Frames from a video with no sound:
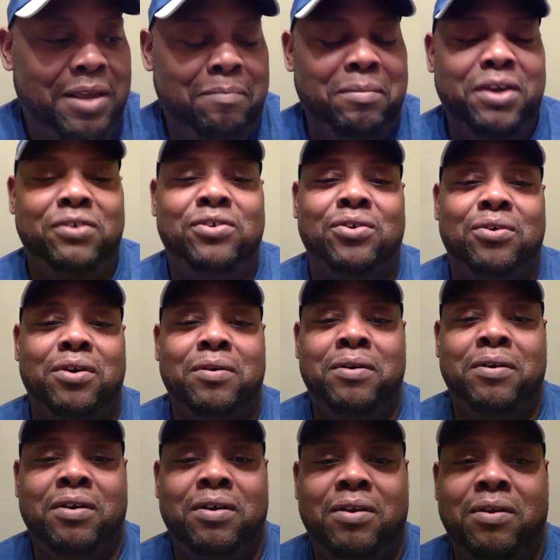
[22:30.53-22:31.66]
make
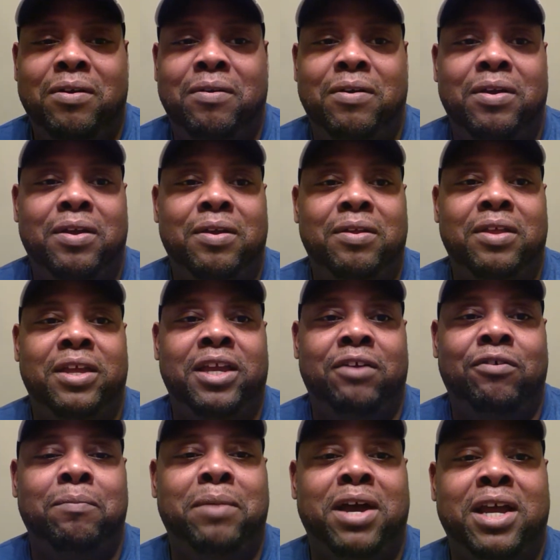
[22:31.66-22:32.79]
sure
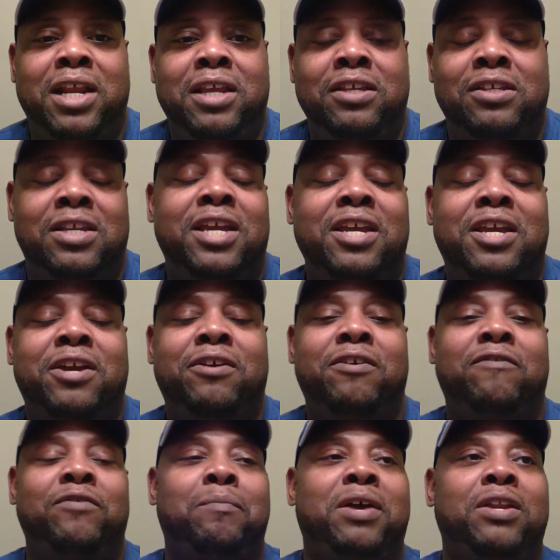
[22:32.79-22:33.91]
everybody's taken care
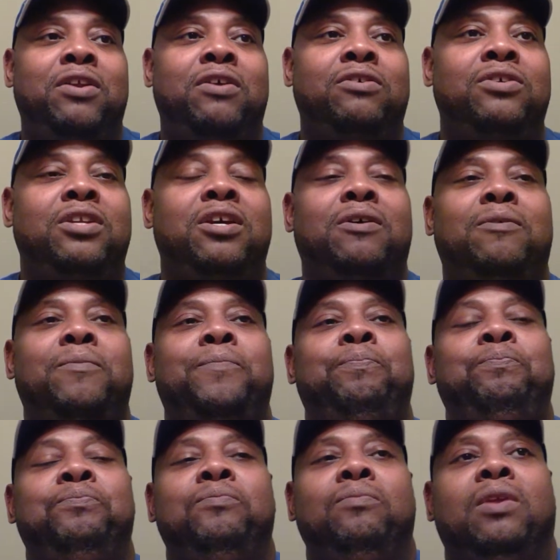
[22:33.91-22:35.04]
of in my nursing home.
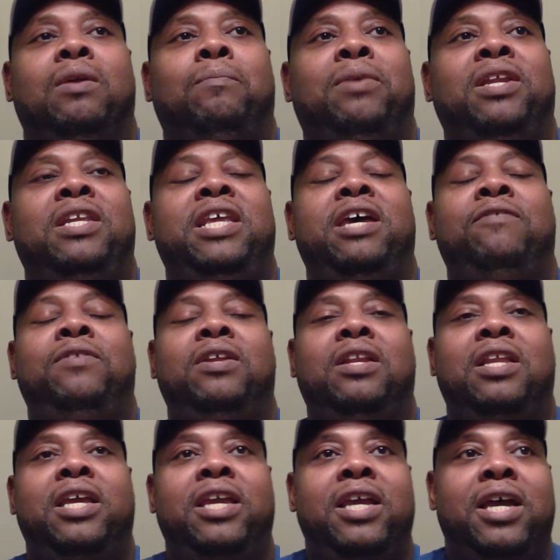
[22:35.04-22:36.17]
But
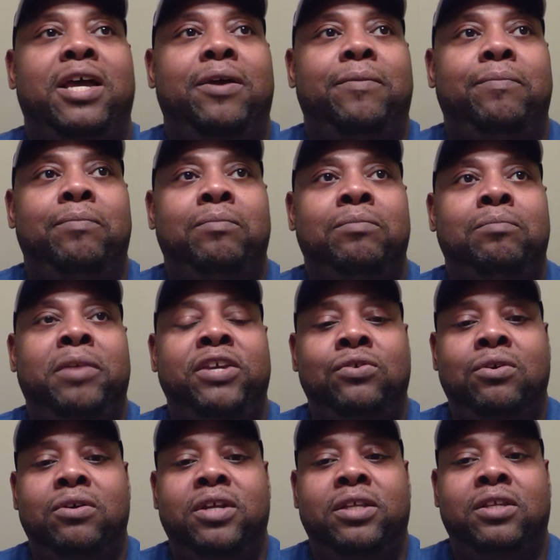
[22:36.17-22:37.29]
definitely make
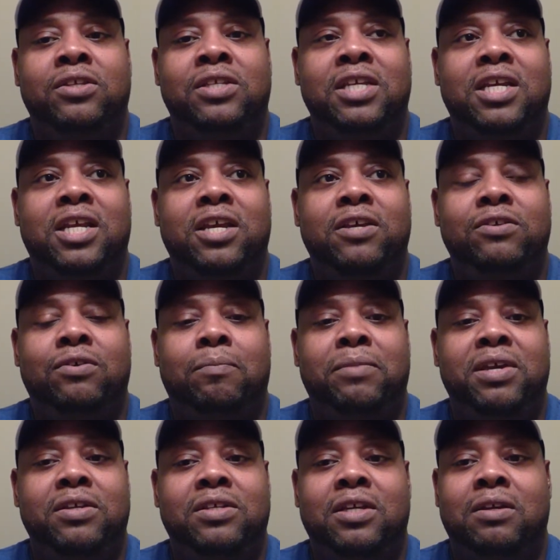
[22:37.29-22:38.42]
sure that the CNAs are
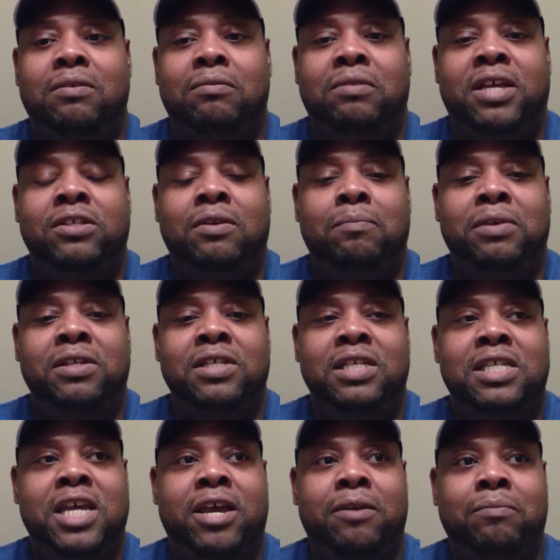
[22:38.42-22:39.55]
busy. That's a busy
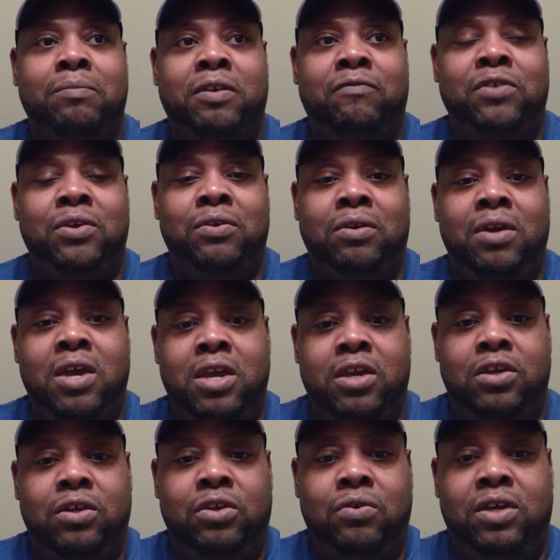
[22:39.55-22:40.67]
time. If
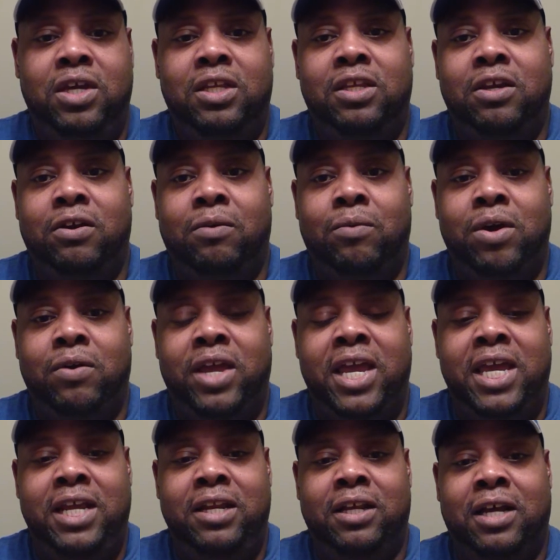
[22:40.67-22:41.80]
you get there around
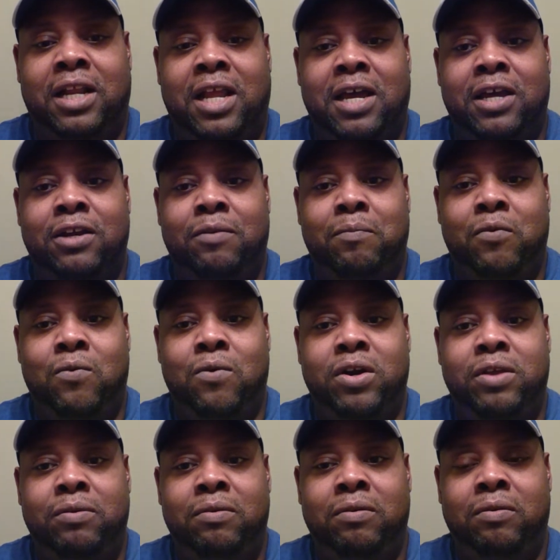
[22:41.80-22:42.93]
8 o'clock in the
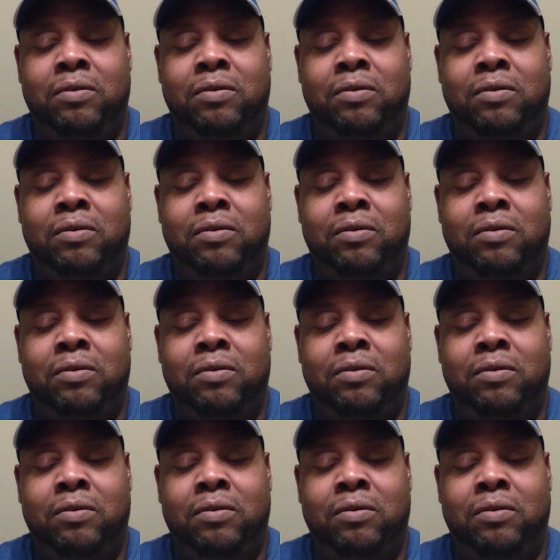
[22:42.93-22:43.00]
morning